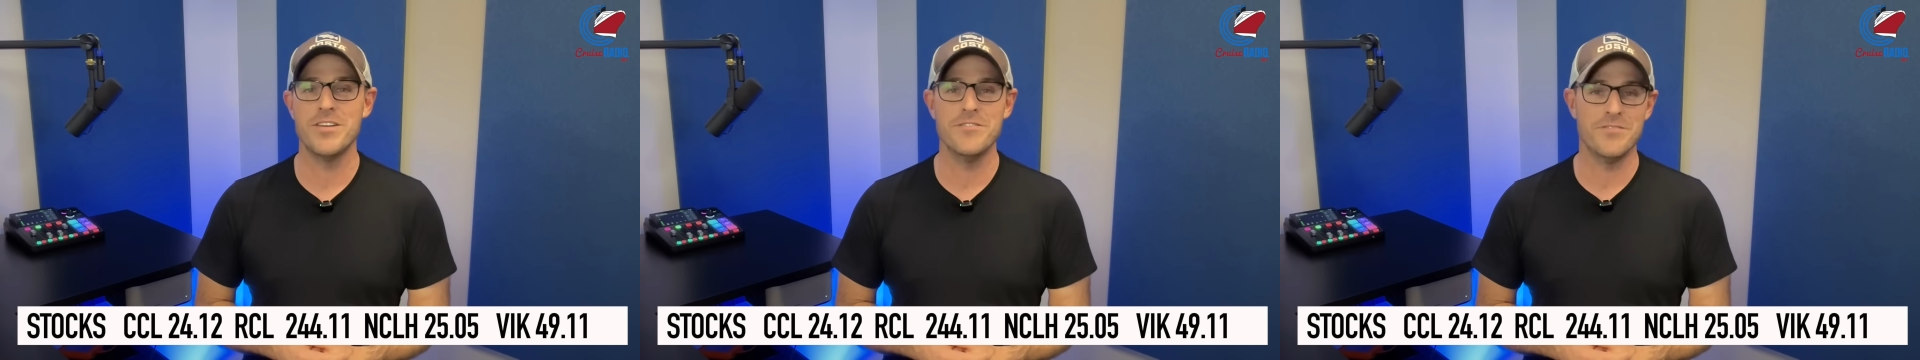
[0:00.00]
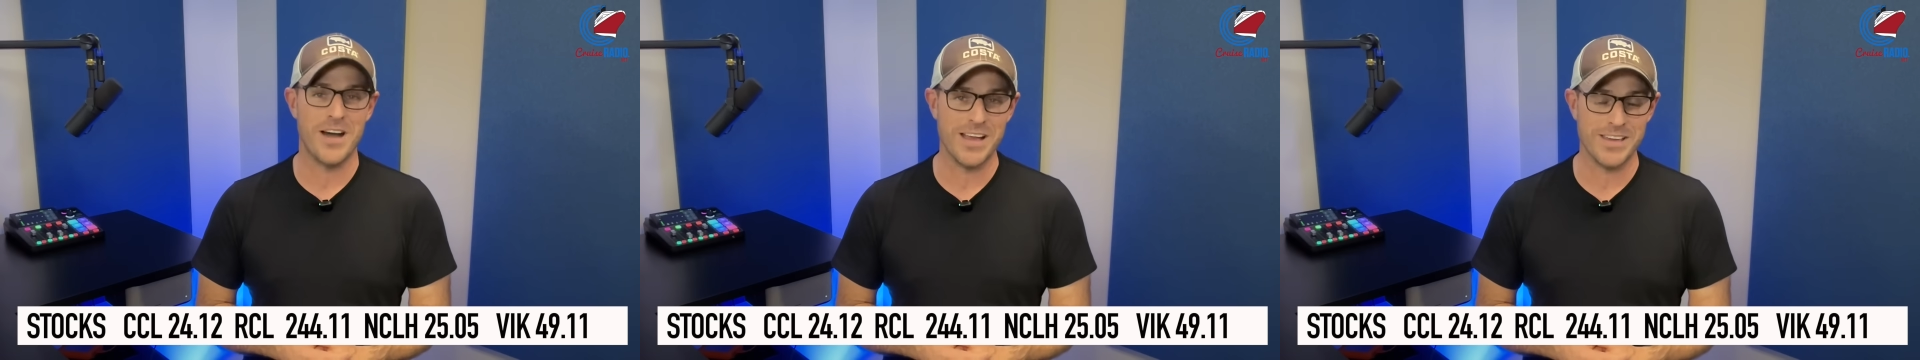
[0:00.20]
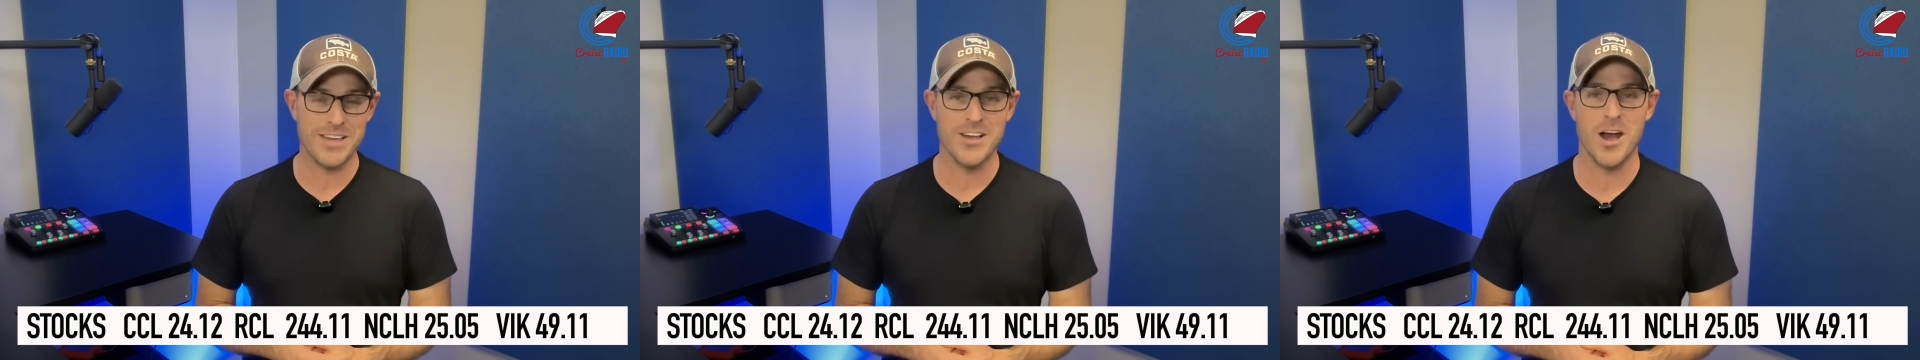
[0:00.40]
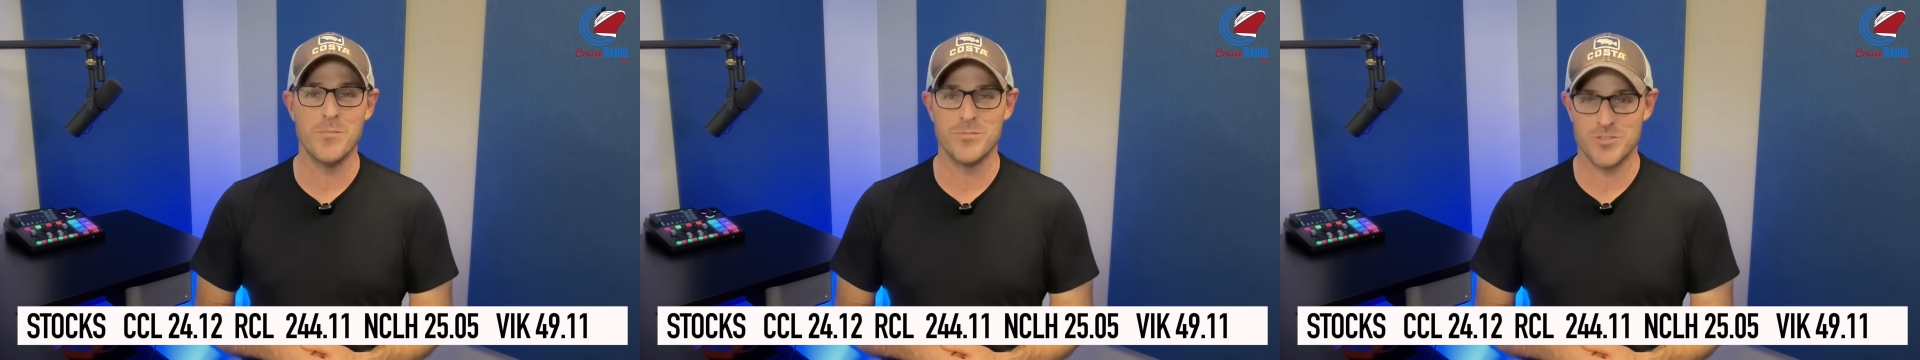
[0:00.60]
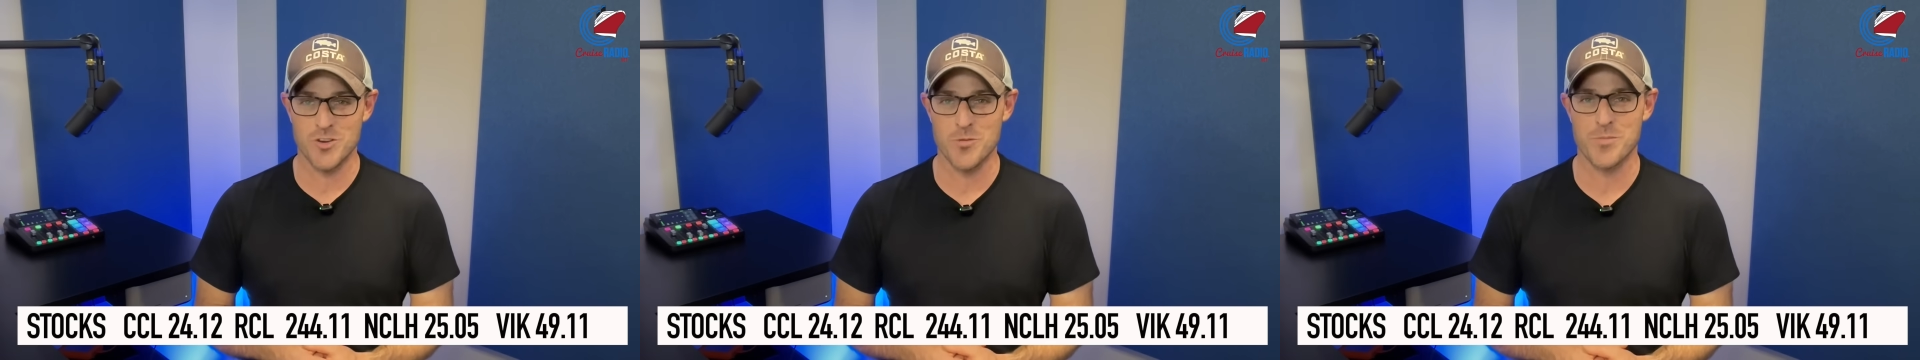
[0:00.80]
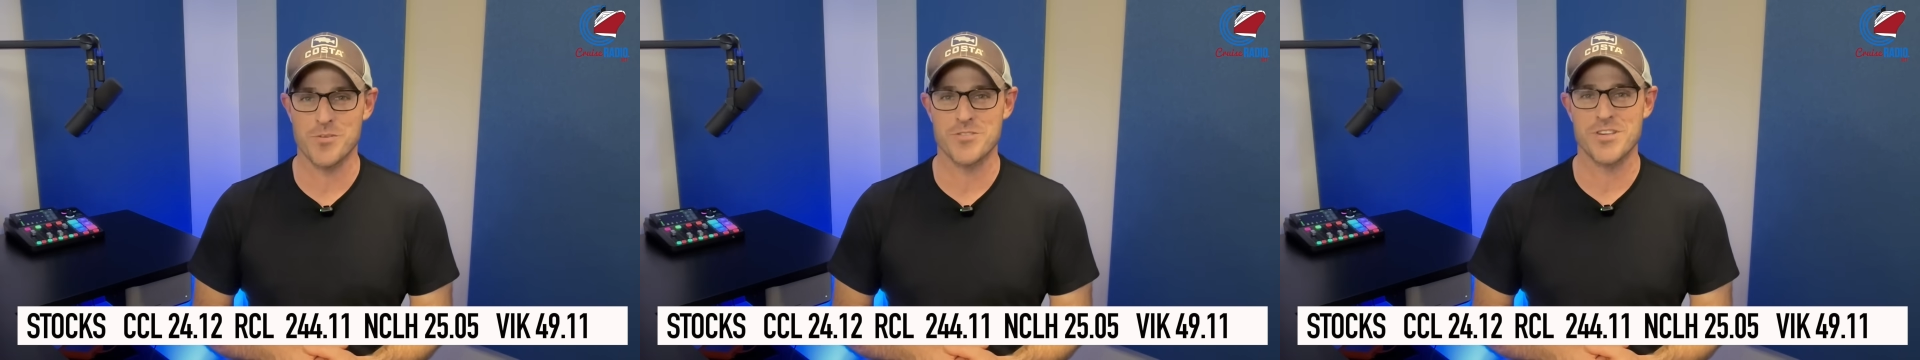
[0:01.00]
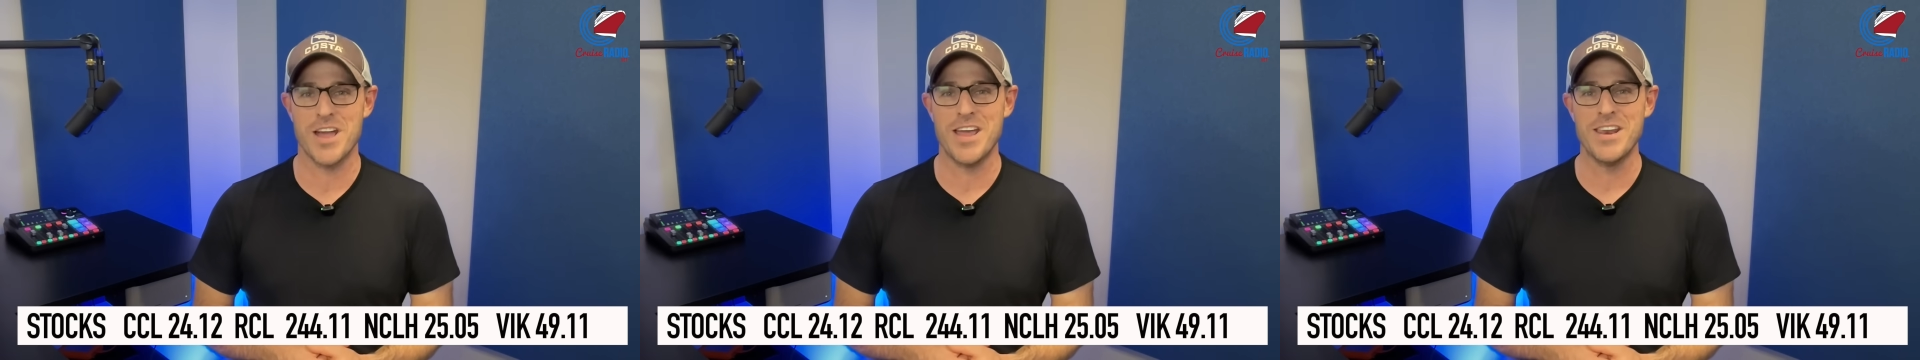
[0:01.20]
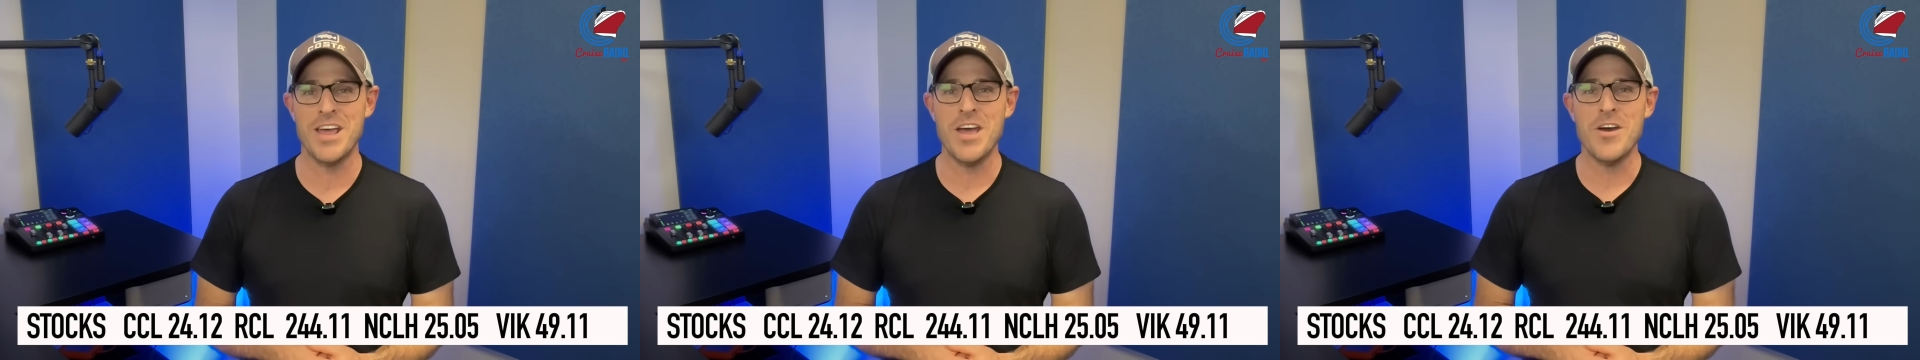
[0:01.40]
And Viking up 2%,